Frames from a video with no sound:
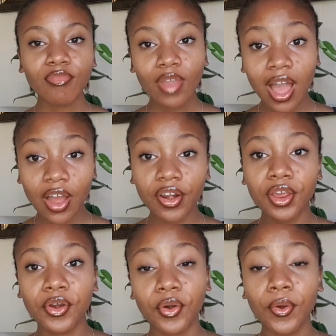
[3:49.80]
How did I
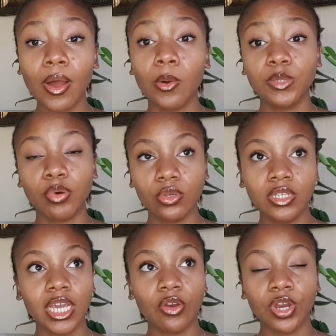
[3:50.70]
grow? I was
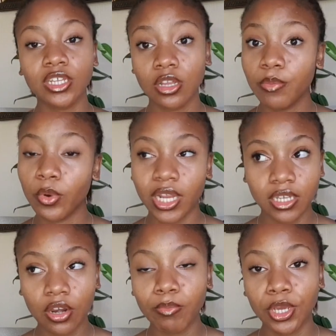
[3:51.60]
posting, and when I started, when I
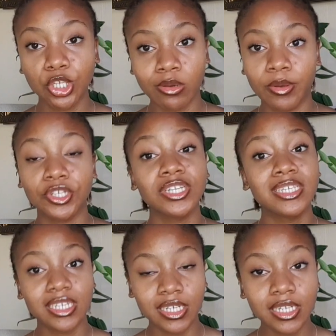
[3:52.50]
started my YouTube, I was
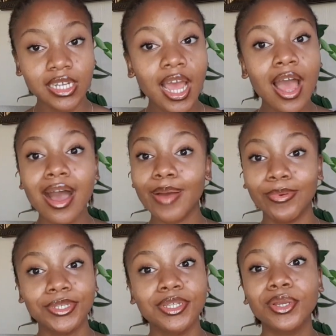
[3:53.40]
consistent. I
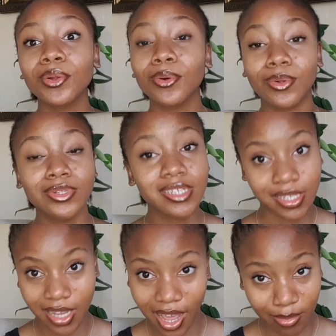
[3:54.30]
posted all the
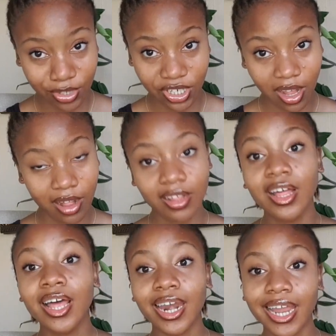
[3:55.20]
time, child.
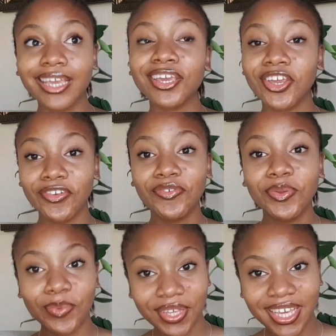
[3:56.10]
Like
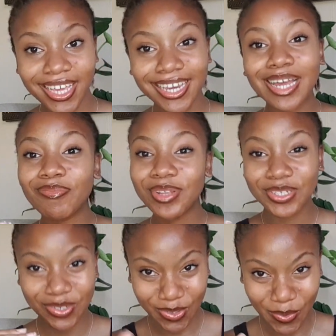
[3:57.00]
every weekend, I made
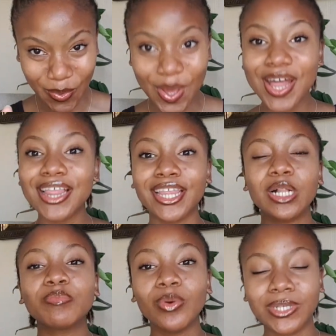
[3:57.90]
sure that
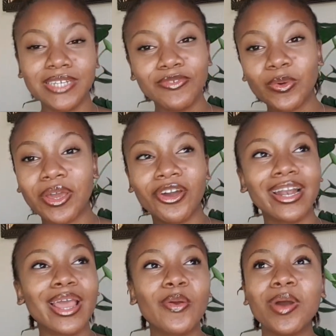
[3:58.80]
I'll post, even though I got
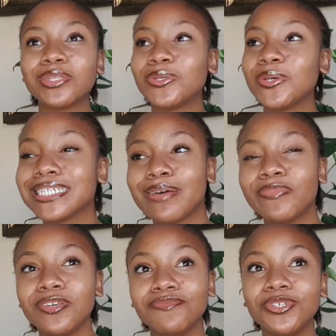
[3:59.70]
like what
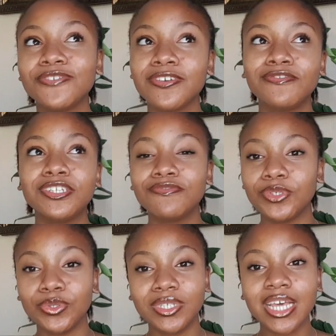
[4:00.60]
something views, fifty
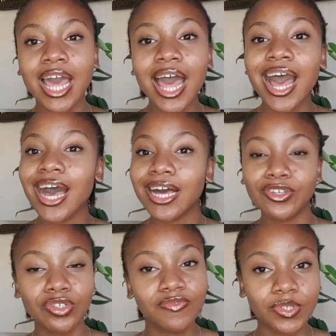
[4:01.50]
views, one
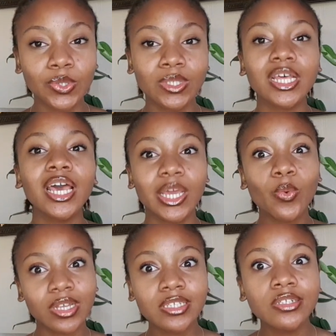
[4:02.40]
hundred views. It
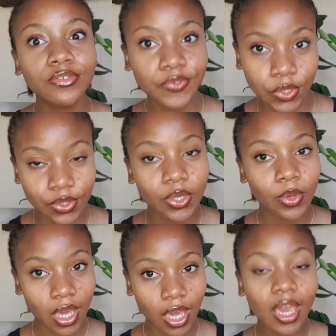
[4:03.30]
was still views,
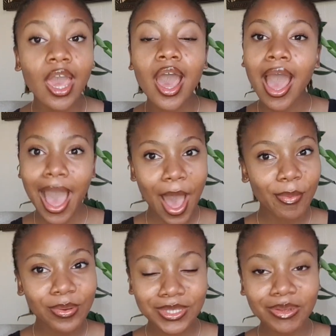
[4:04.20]
okay. I
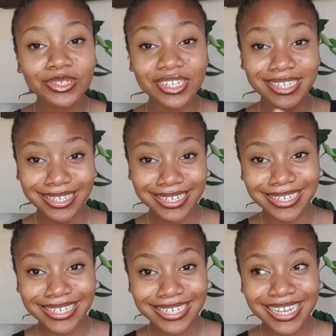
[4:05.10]
posted. I was
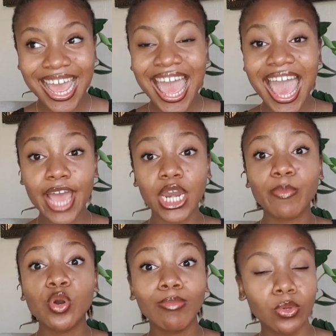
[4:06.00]
consistent, and I
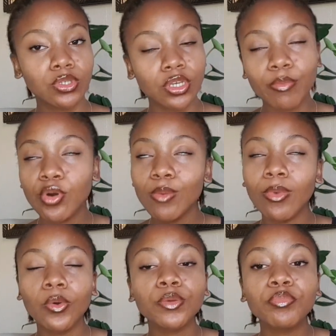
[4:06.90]
promoted.
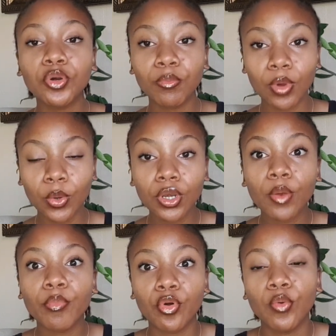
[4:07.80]
Promote,
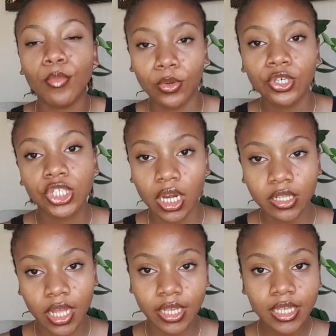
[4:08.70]
promote, promote your channel,
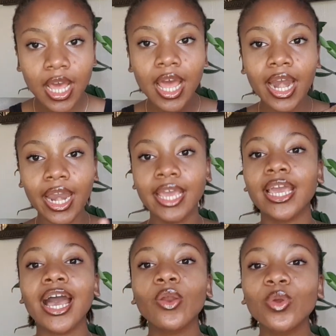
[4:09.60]
guys.
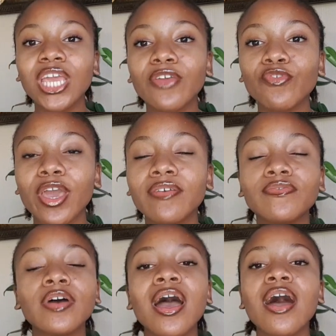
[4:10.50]
Like I don't care if you
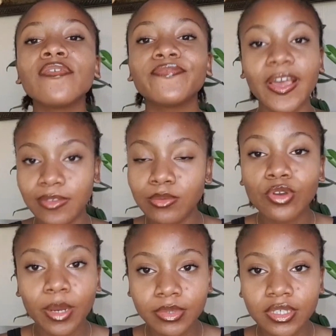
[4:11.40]
have five
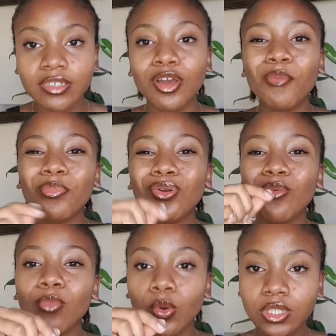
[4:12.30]
subscribers.
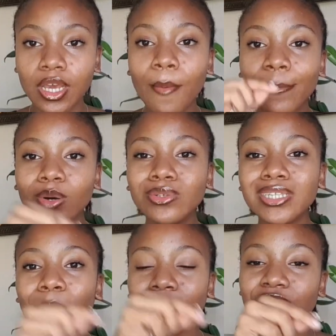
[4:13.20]
Promote,
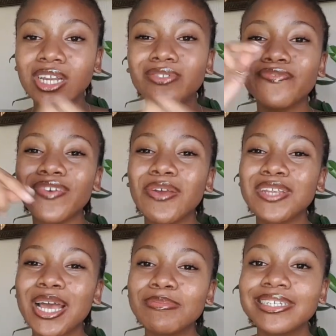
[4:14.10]
post about channel five
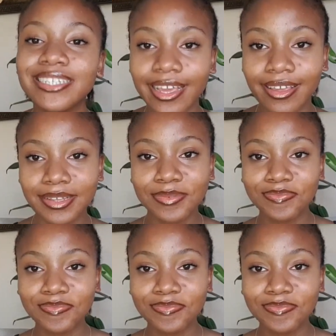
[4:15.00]
times a day.